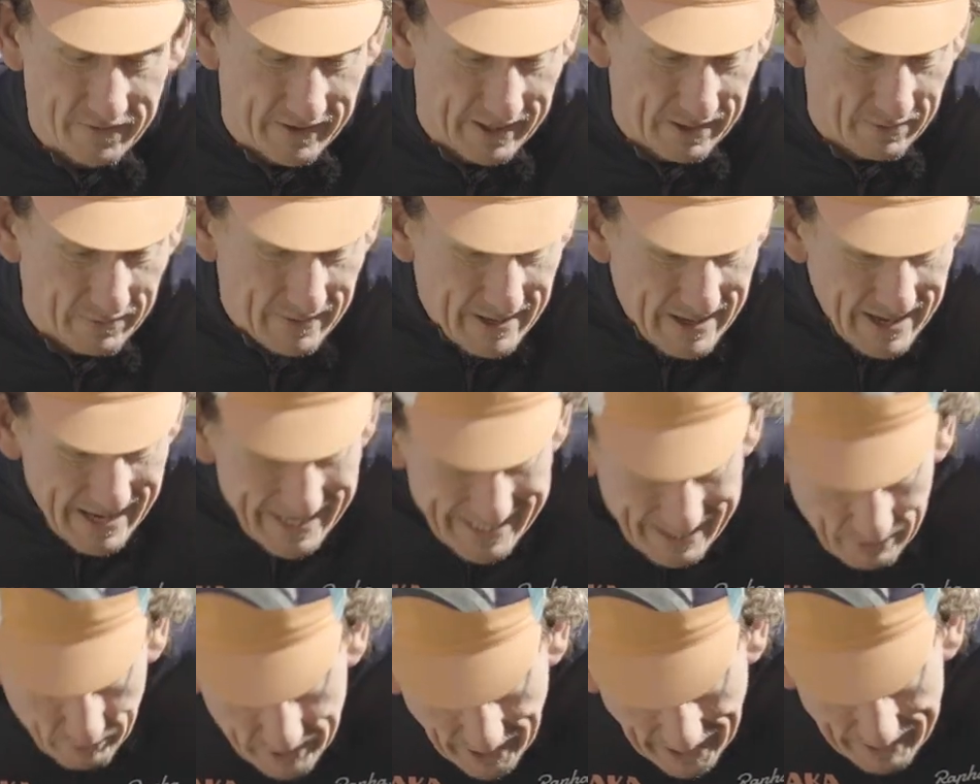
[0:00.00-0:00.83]
fail.
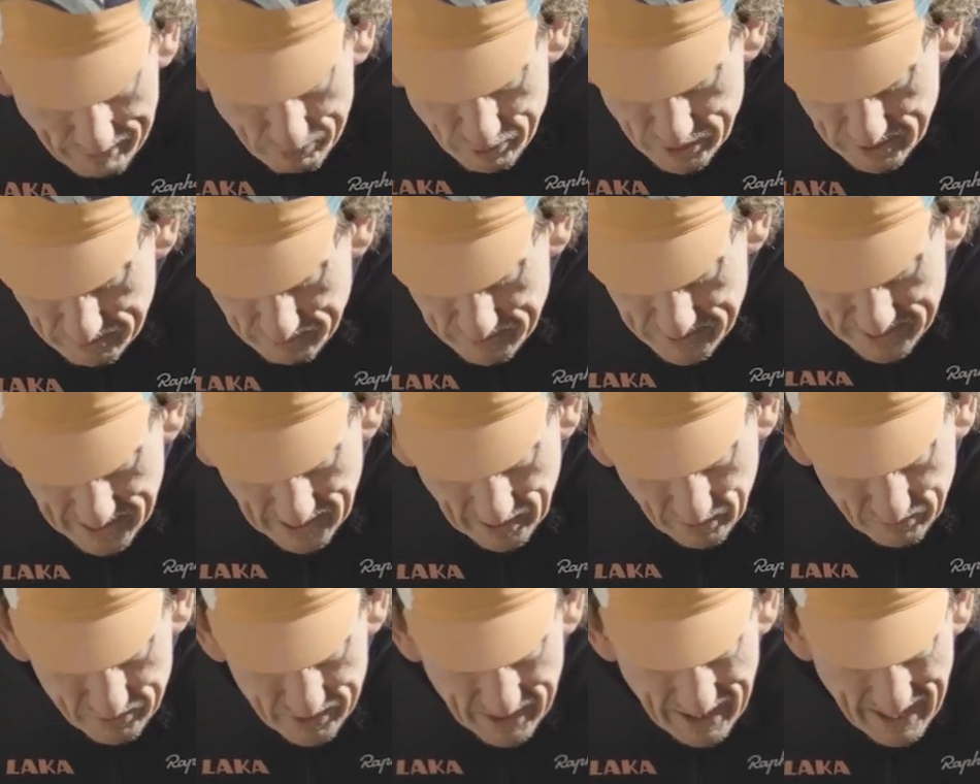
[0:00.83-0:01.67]
Now cables
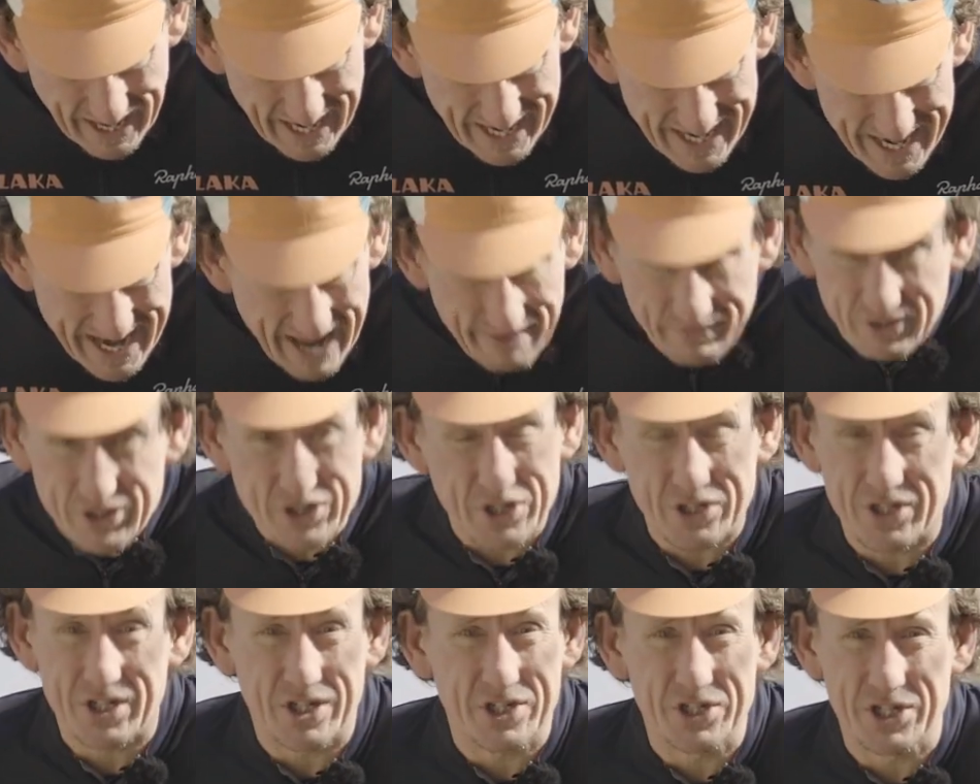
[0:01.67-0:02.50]
themselves never
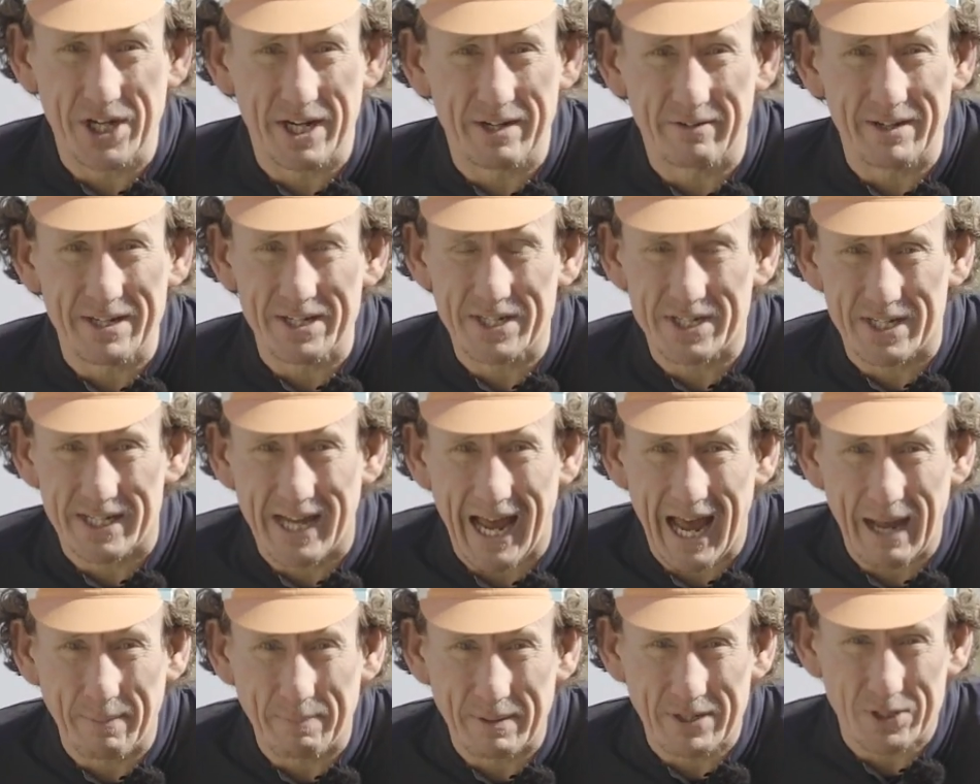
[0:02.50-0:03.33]
just generally
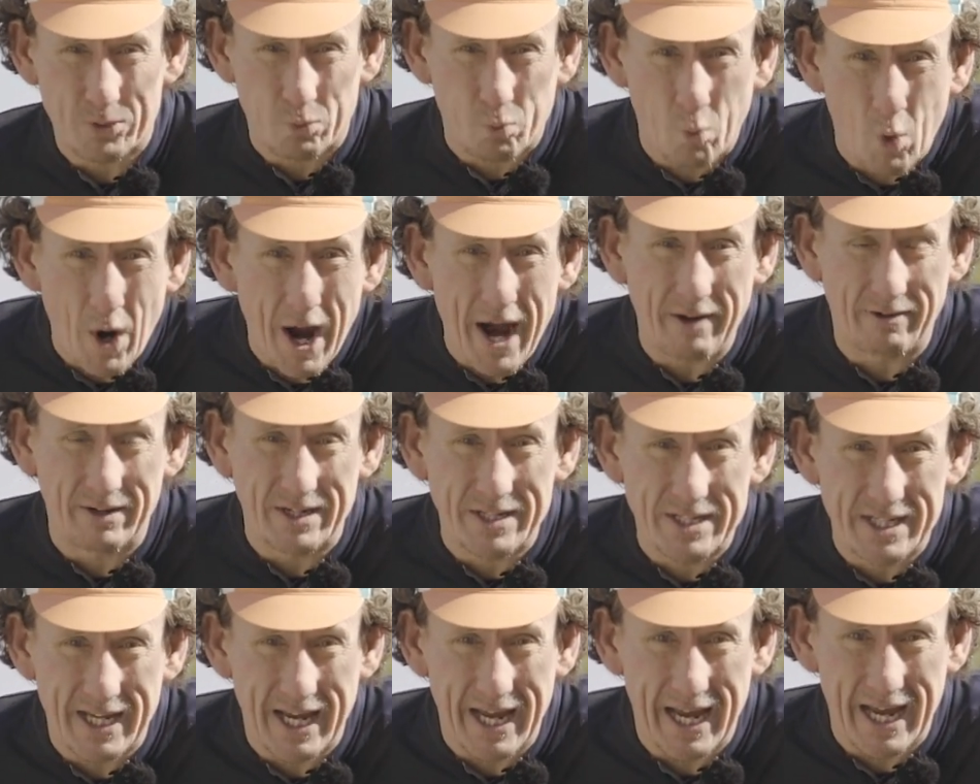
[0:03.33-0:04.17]
snap. It's wear
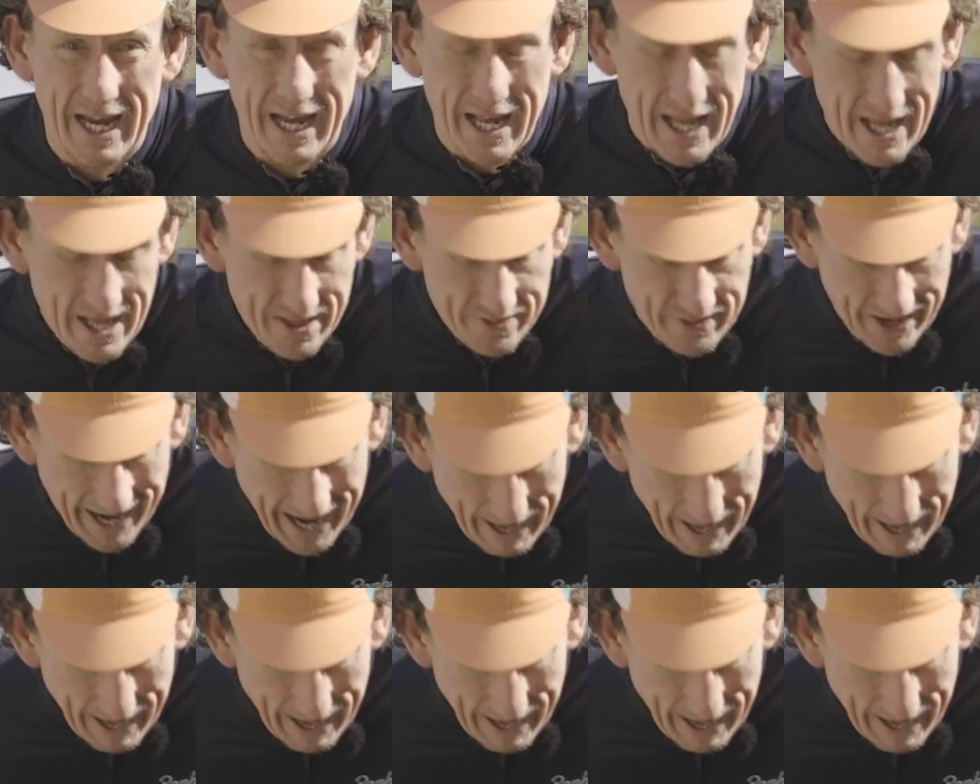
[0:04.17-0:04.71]
and tear that